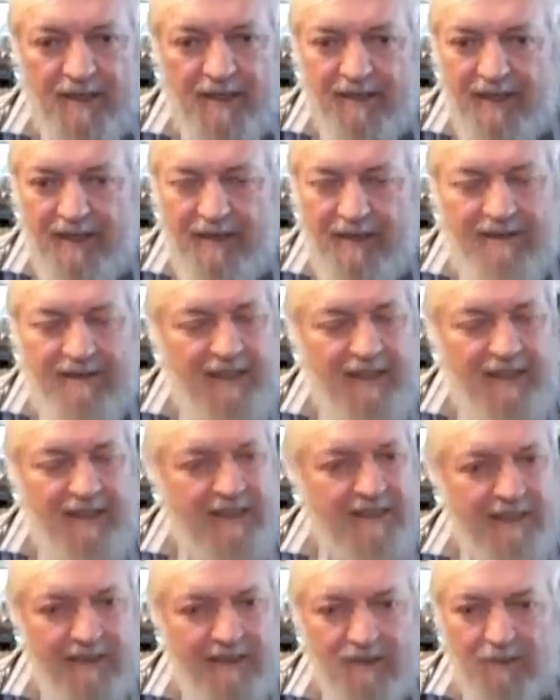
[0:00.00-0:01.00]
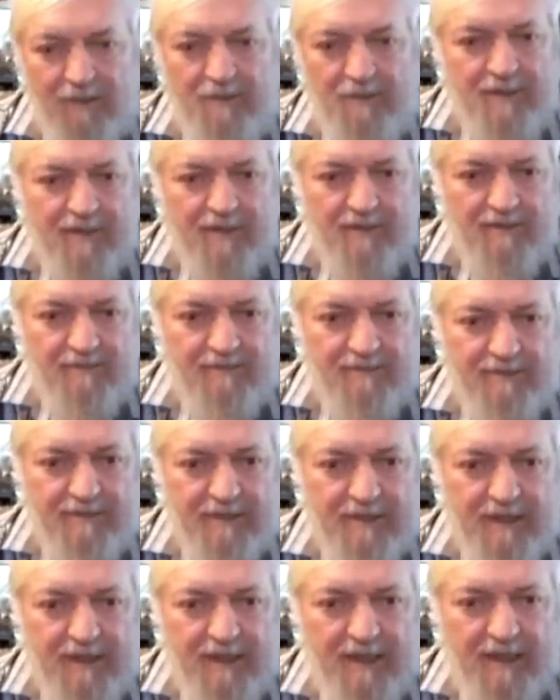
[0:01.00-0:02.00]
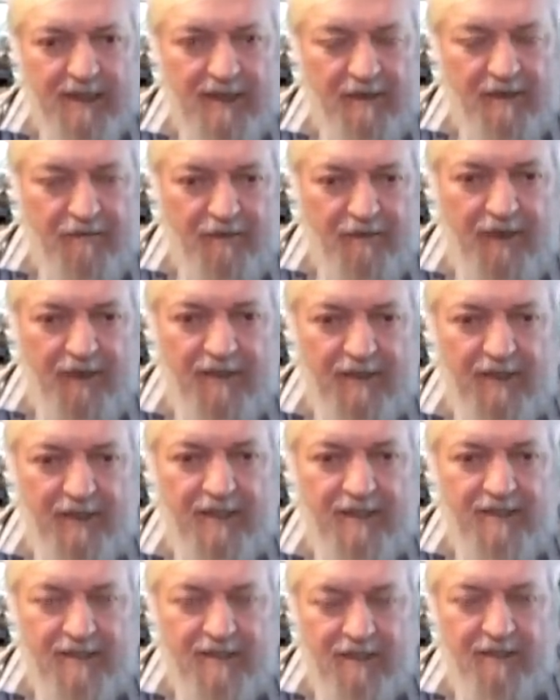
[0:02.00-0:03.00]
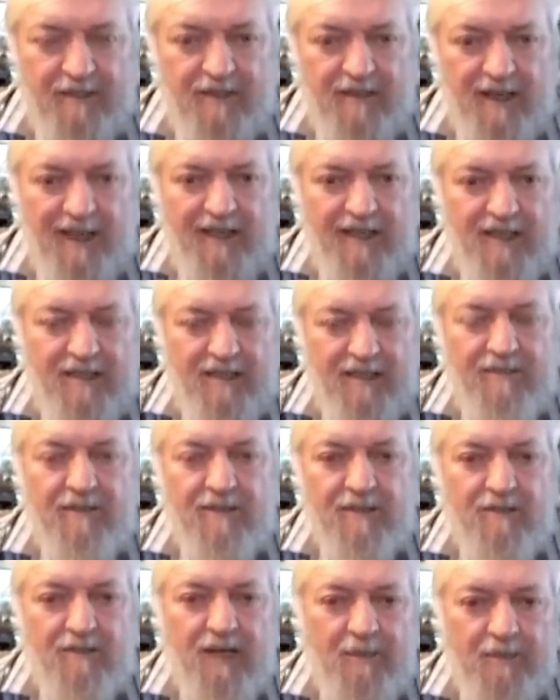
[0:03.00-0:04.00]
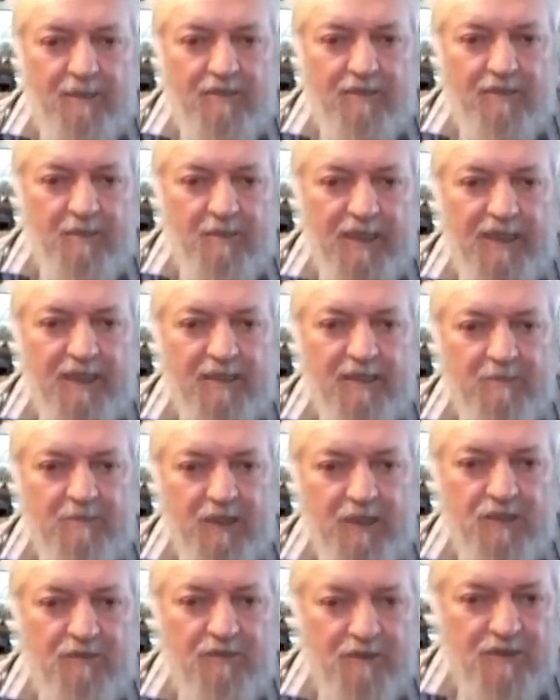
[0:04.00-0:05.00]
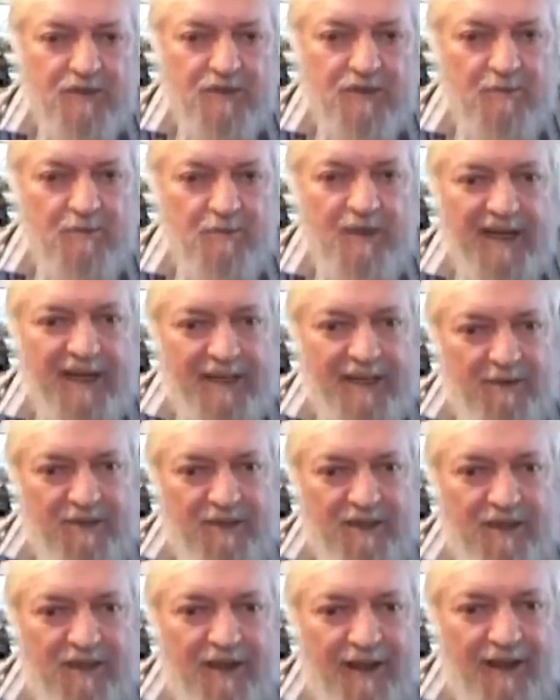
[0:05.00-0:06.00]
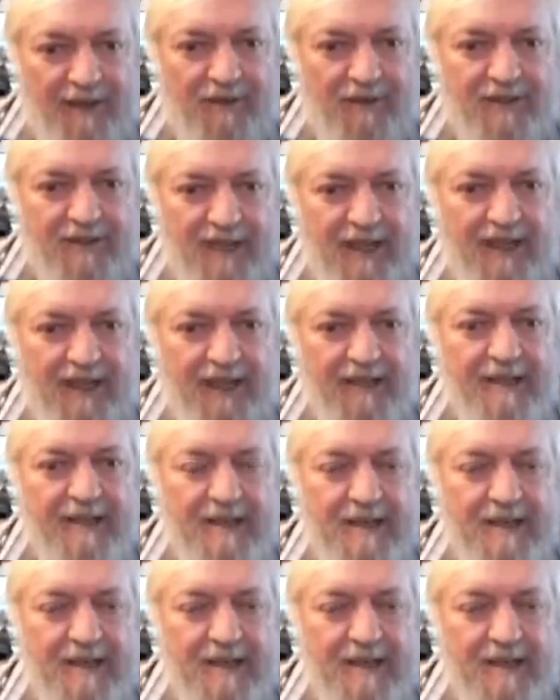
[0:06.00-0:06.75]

they're the exact opposite. In fact, I can tell you the IQ requirements for being a special forces operator was a lot higher